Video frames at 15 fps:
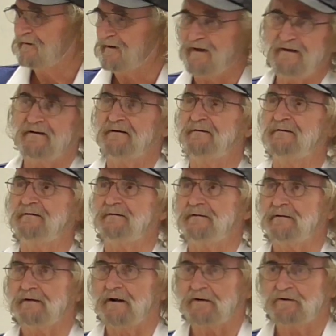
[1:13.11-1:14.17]

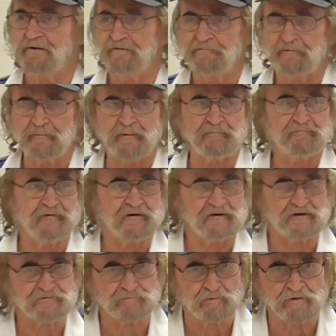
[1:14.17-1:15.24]
L. I couldn't remember.
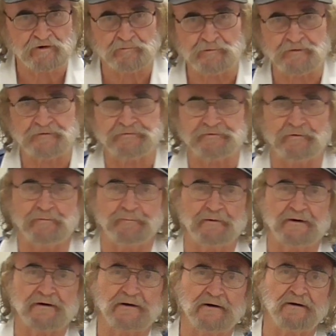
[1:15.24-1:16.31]
I was working with this old
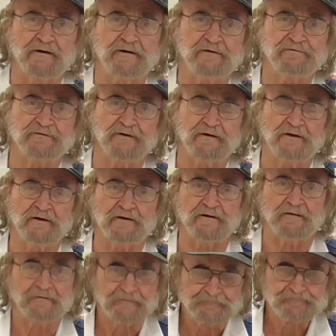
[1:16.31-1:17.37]
bricklayer and he said,
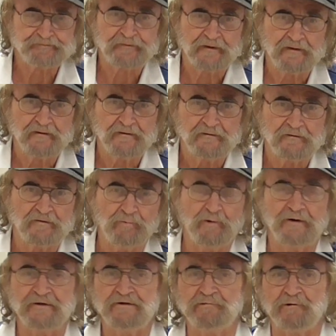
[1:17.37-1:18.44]
hey, the
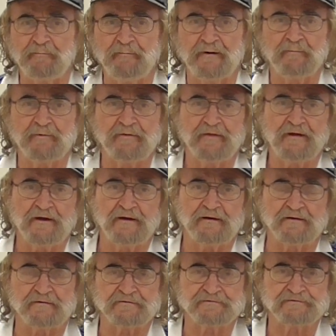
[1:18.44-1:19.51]
way you remember that
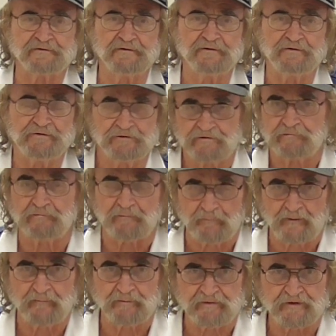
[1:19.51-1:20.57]
is, you can
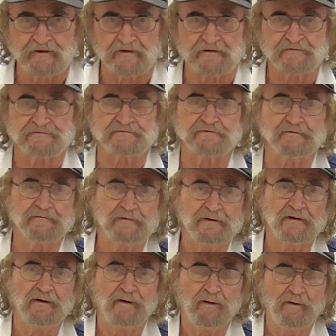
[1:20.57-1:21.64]
remember this.
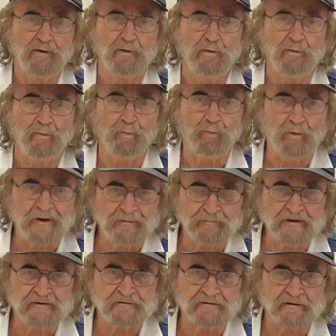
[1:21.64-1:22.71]

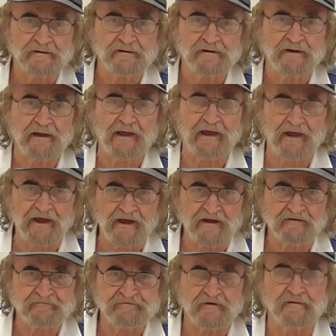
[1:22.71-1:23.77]
Women
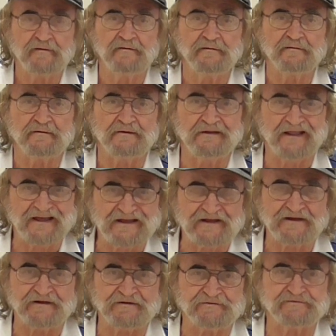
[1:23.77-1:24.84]
have
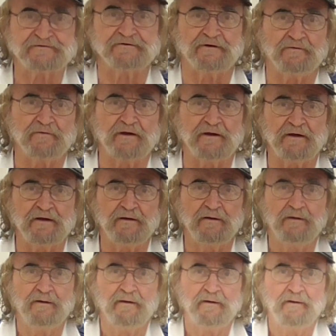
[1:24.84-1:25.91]
legs, okay?
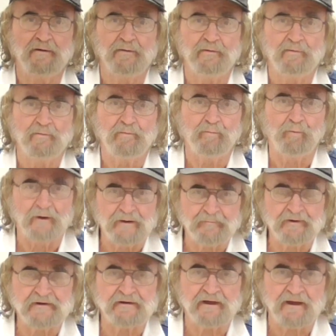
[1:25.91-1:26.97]

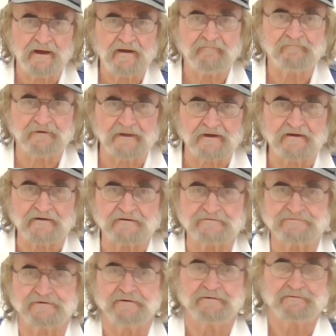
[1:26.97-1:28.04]
Women have legs.